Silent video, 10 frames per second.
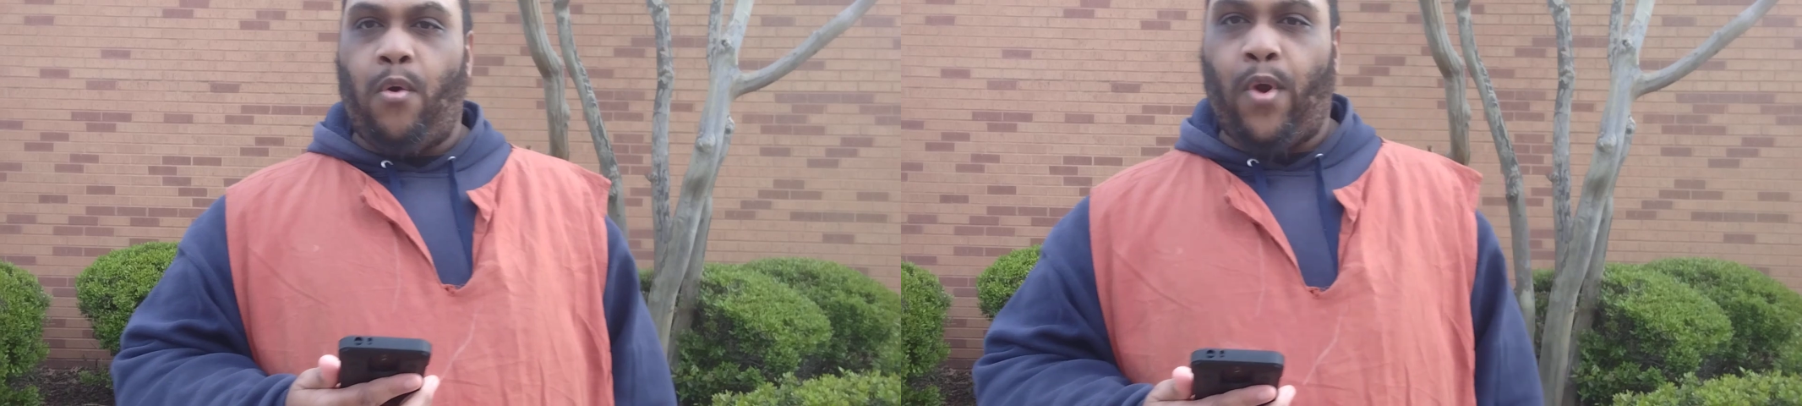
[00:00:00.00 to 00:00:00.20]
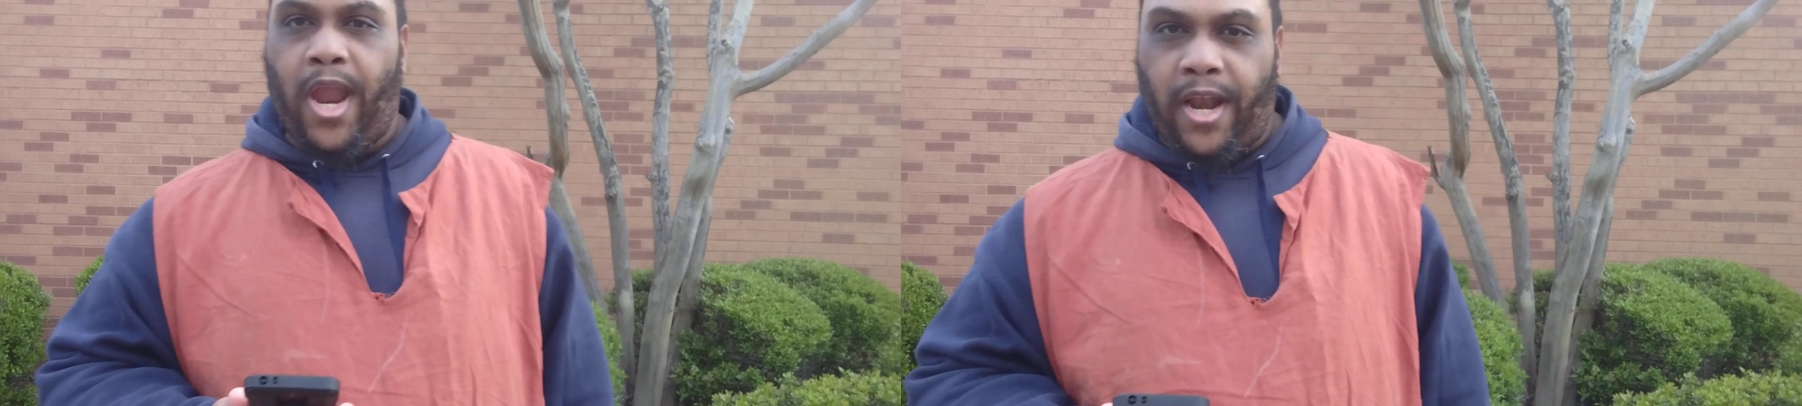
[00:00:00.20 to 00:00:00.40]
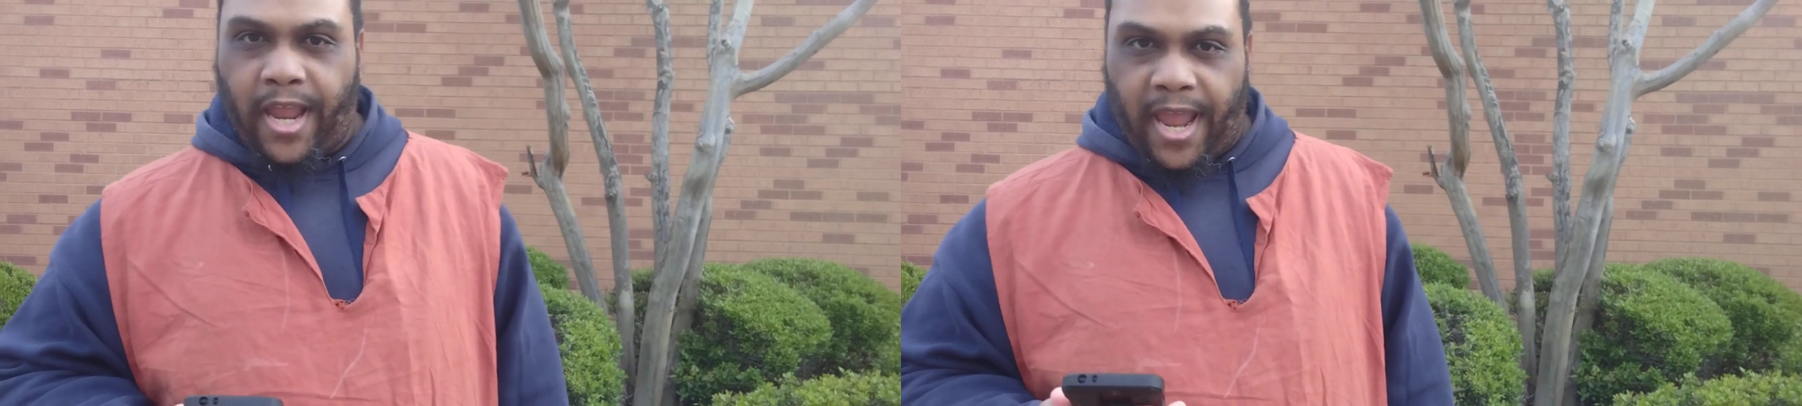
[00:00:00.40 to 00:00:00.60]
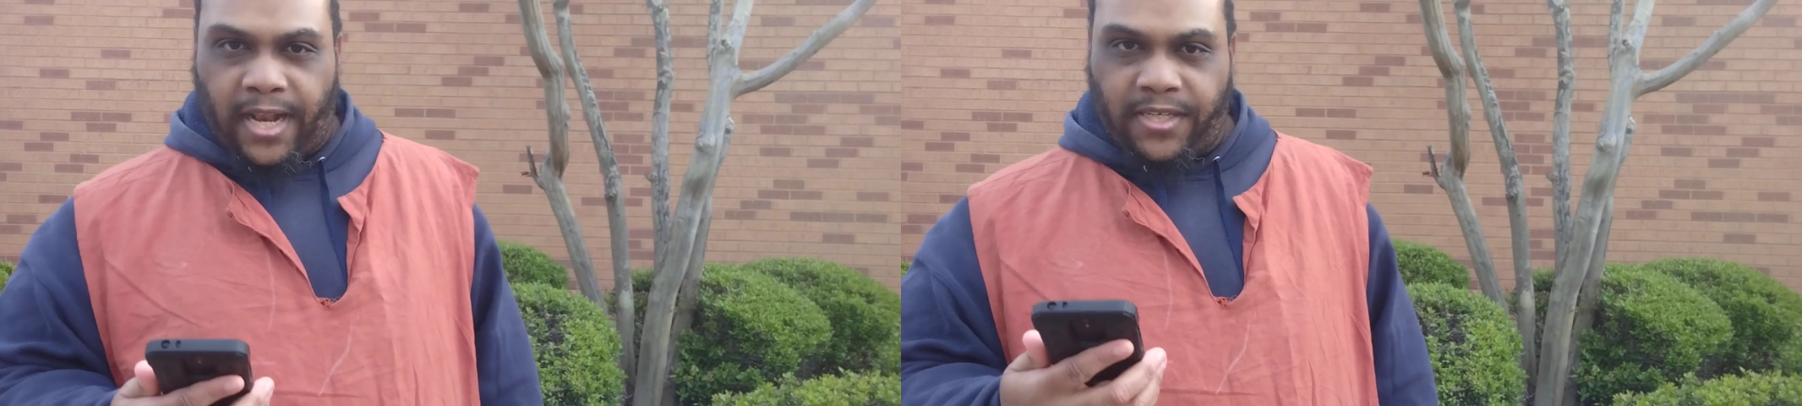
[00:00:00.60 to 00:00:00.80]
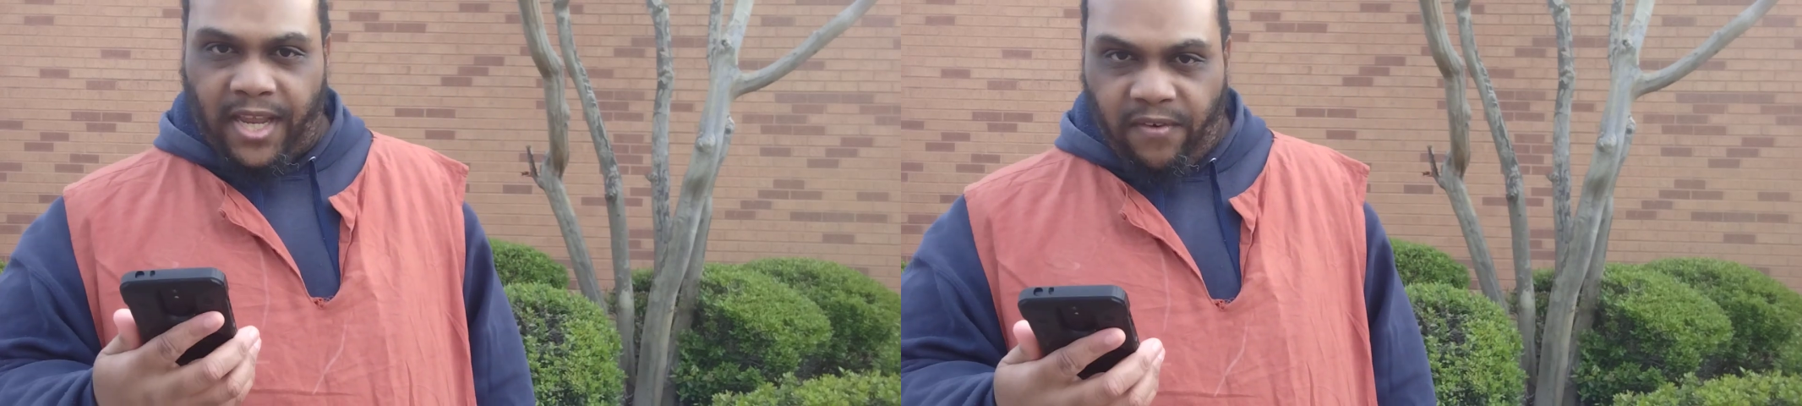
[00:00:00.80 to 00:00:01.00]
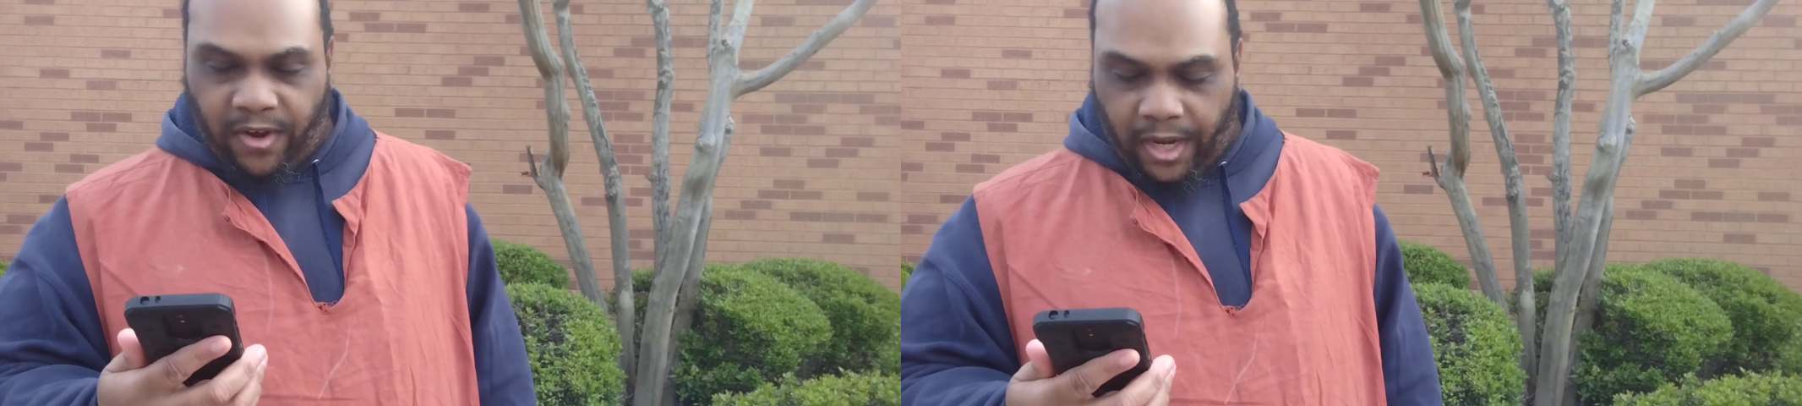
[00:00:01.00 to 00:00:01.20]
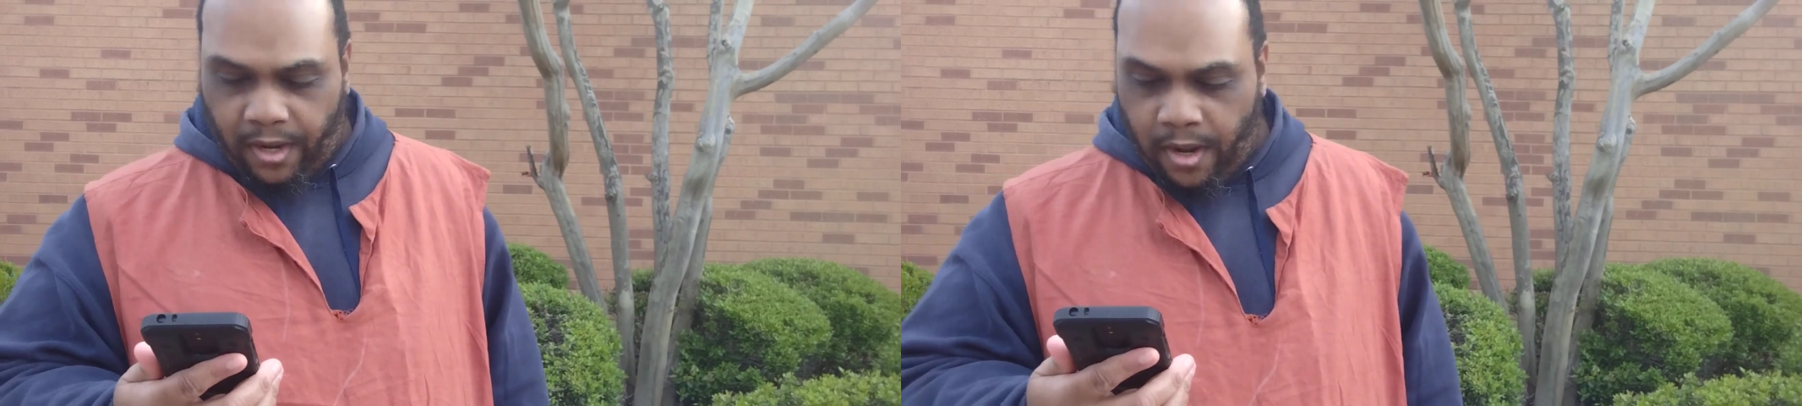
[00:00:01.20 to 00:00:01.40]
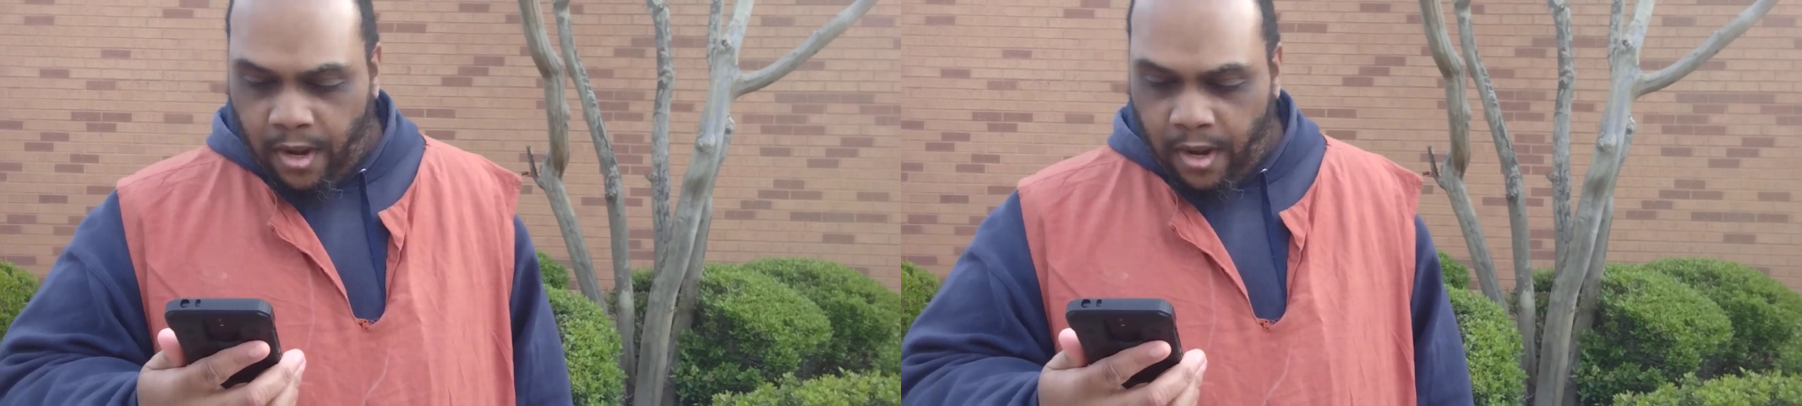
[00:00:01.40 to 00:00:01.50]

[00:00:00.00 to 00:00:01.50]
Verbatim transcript: away in captivity.